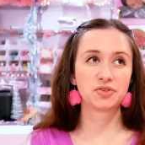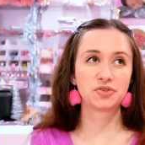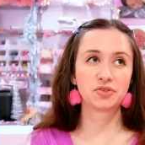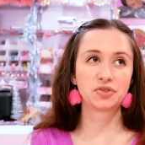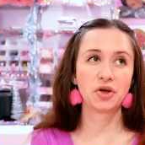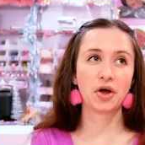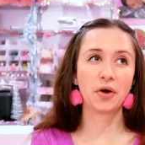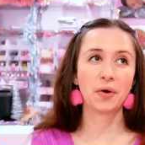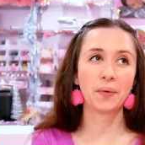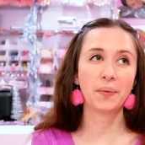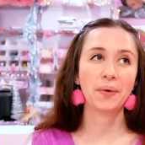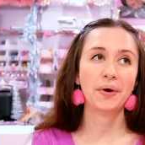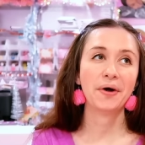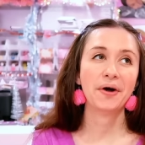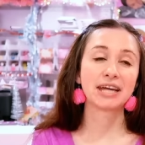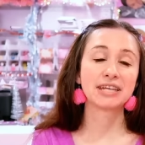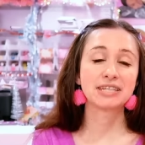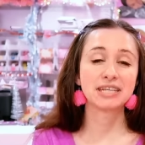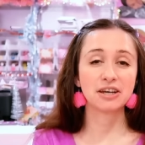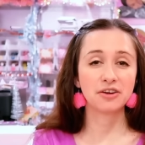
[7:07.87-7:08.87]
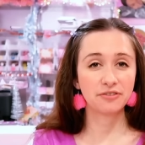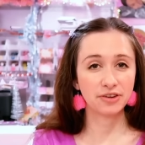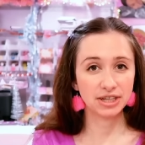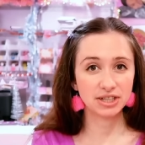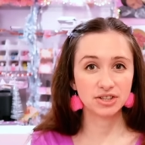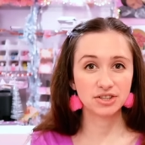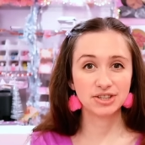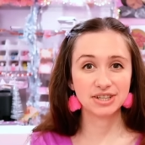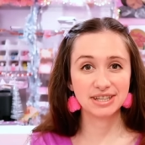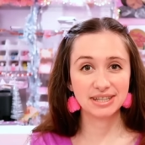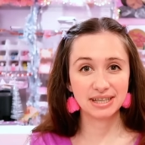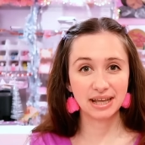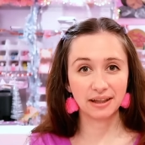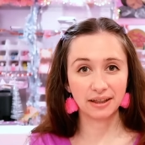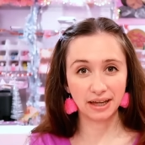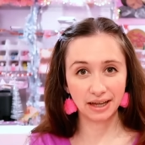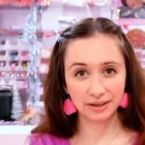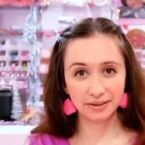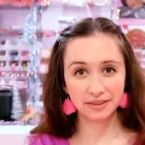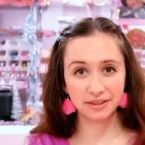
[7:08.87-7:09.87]
So I did eventually
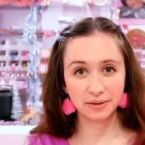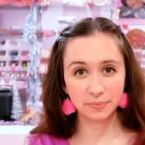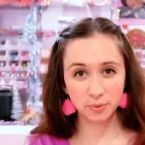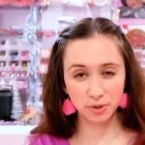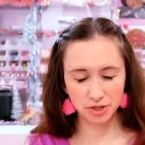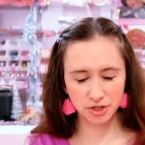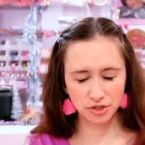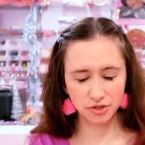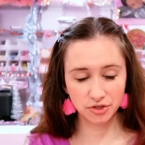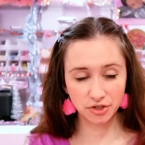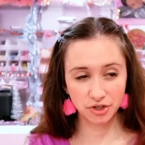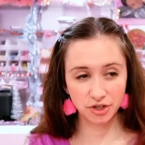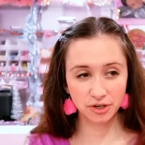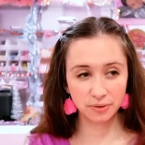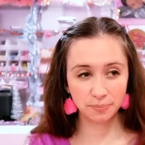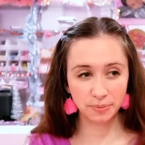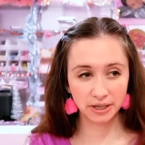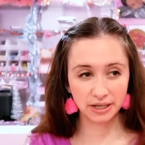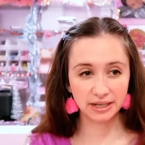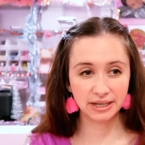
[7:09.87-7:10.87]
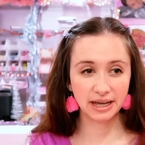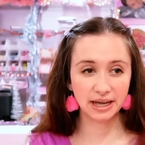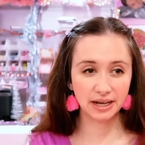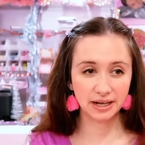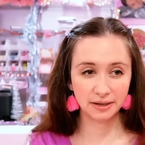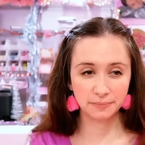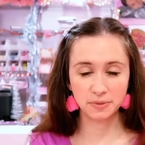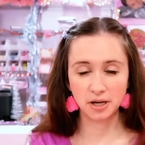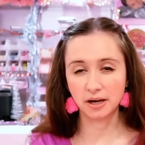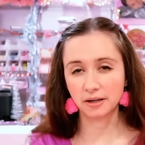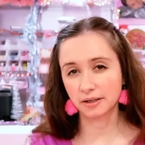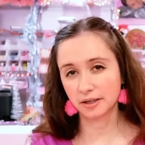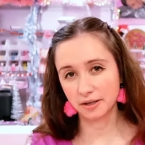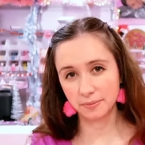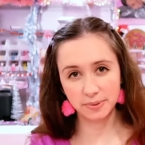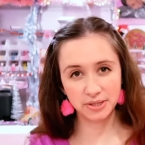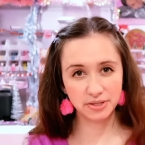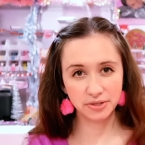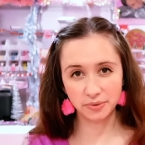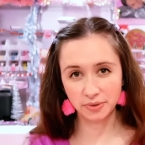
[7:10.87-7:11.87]
sell out of them, which is good, but again, I'm not going
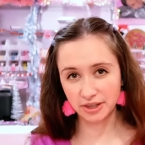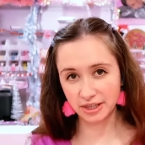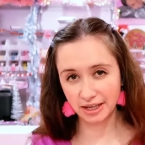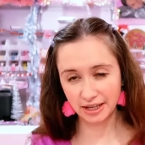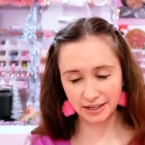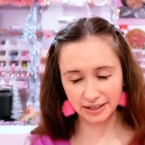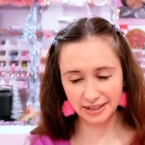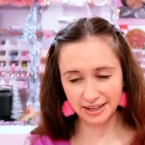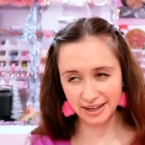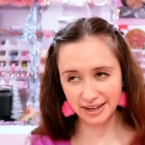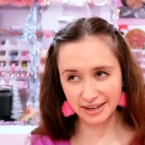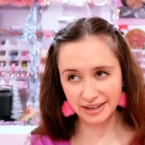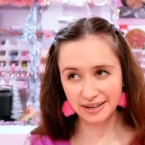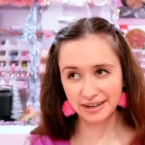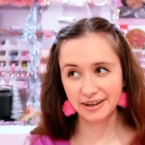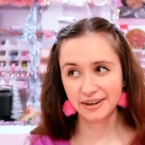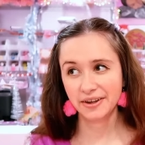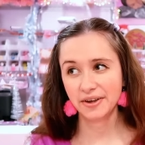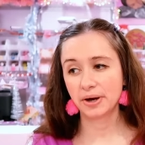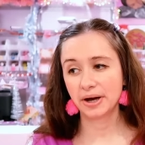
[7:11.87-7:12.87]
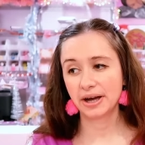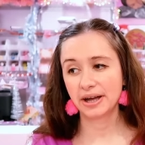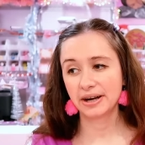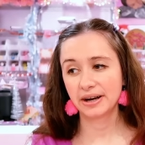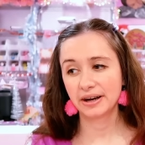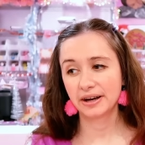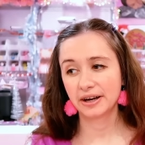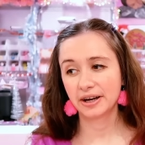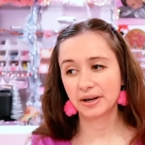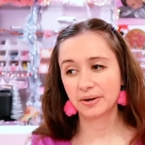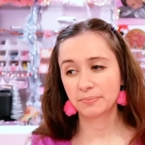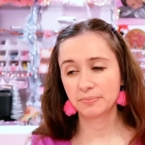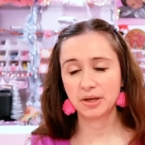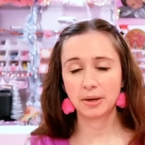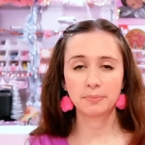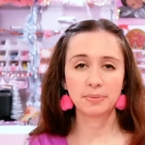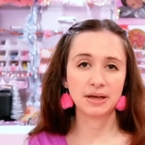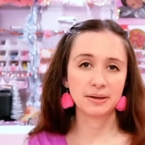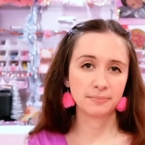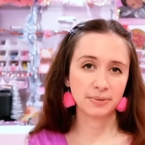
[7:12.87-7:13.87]
to be doing that again. But um,
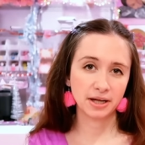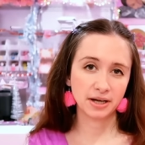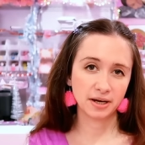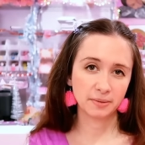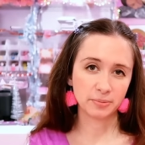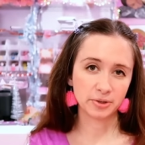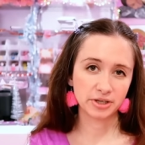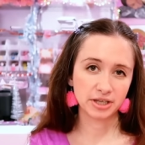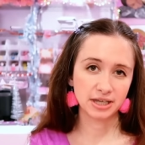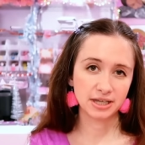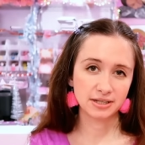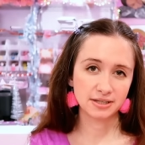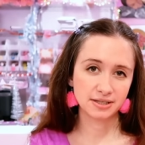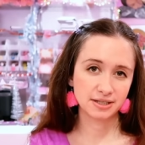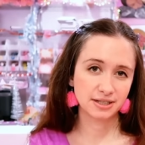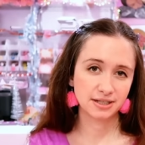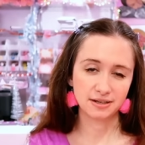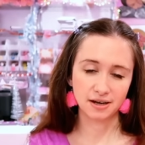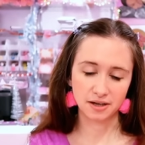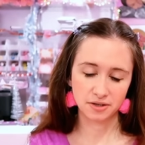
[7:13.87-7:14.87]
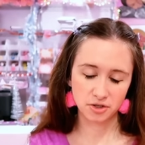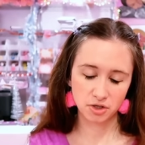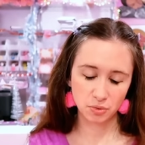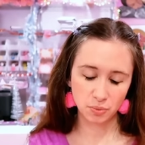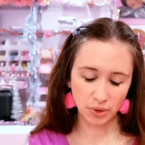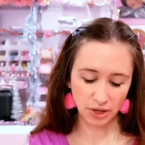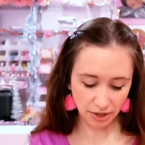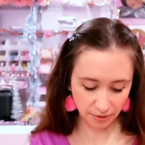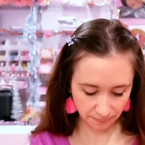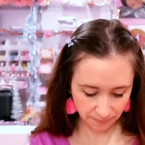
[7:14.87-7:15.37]
yeah, paint by number kits did not do well.